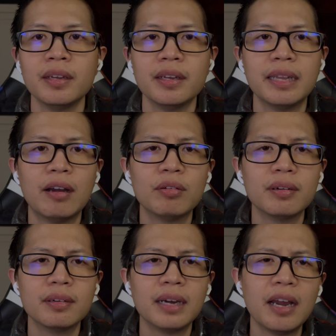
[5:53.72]
Now,
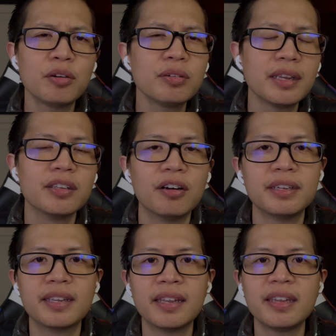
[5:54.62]
how could I know
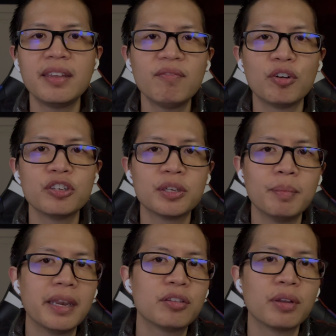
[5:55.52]
that that invoice
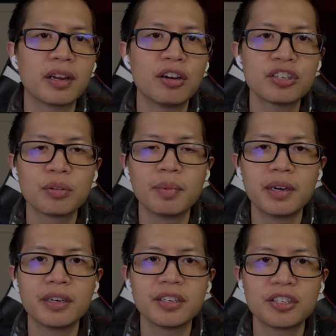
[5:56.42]
made it to the
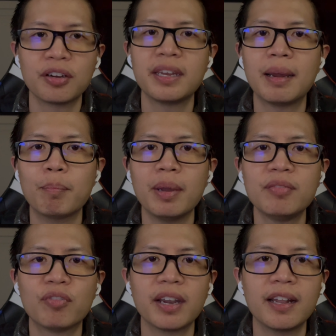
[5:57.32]
customer so he can pay
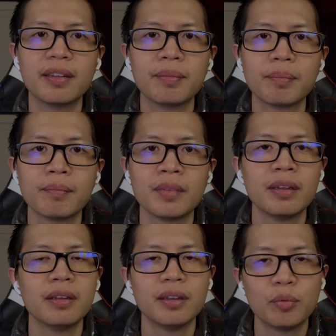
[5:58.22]
for that?
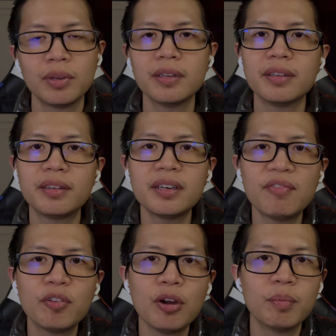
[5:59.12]
Well, there are
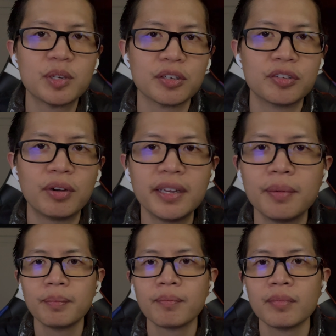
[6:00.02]
a few options, right?
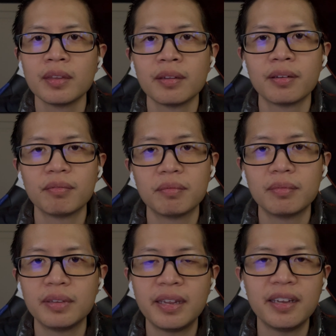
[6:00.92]

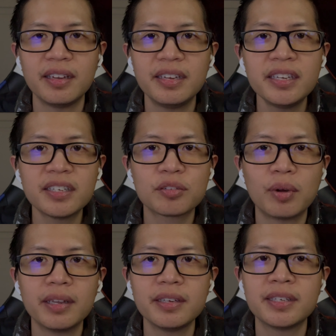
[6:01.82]
The easiest
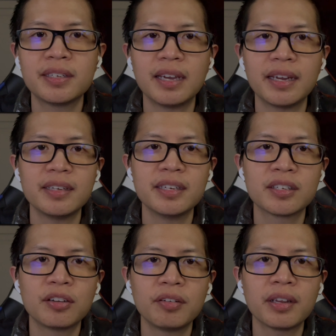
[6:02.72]
one is I
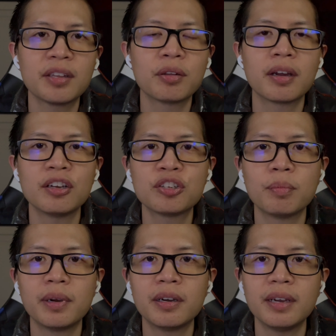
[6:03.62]
just go directly to the
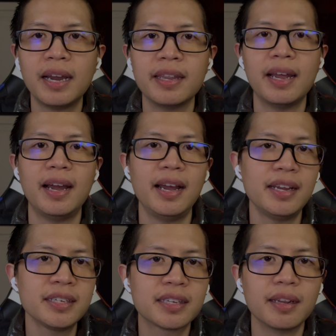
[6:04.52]
customer and
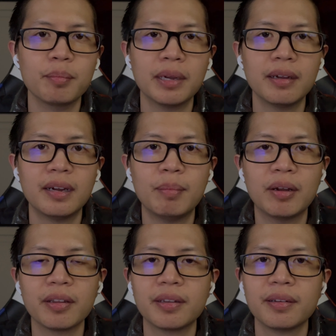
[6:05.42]
ask them
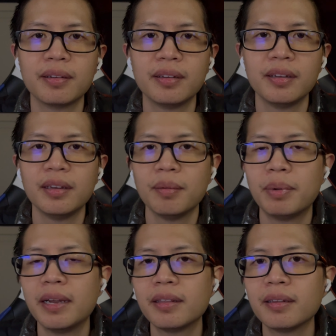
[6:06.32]
about it.
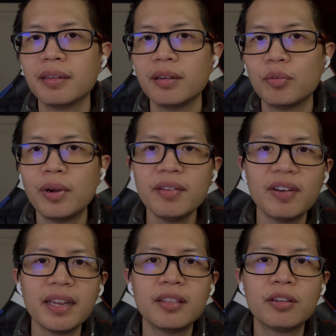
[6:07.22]
But what if
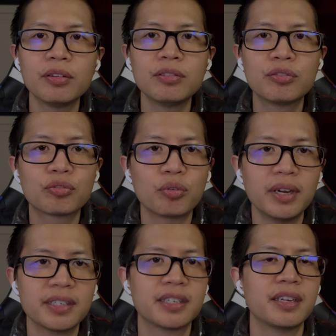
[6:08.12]
I don't
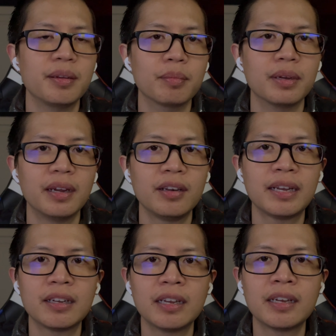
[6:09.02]
trust him?
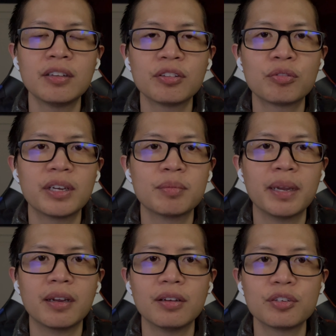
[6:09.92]
I cannot trust my
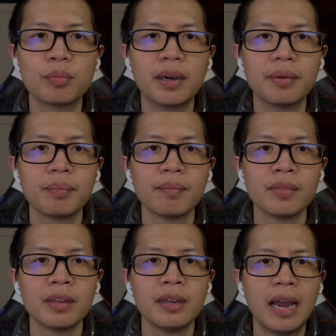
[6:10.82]
customer.
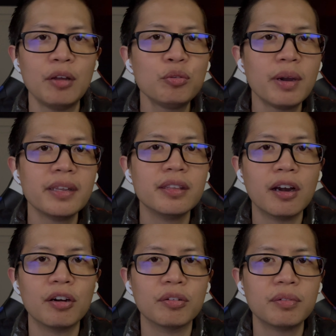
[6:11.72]
How do I
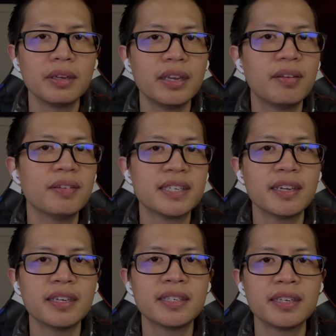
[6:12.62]
know if he
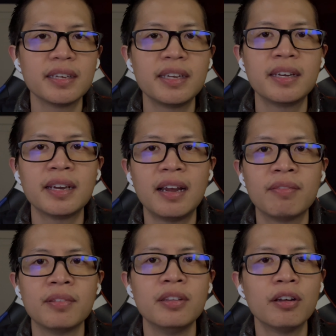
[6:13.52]
says he
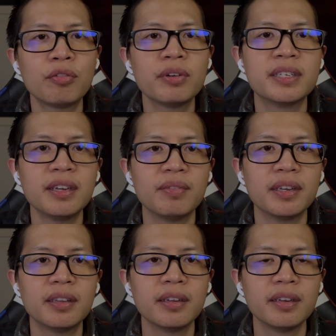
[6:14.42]
have not received
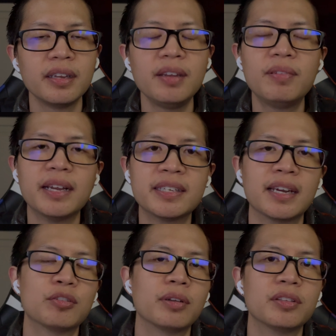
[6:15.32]
it, if that's
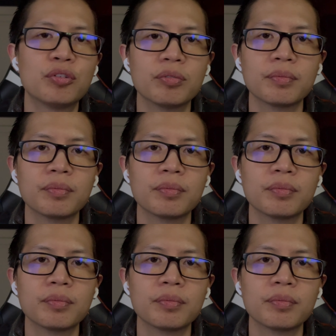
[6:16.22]
actually true?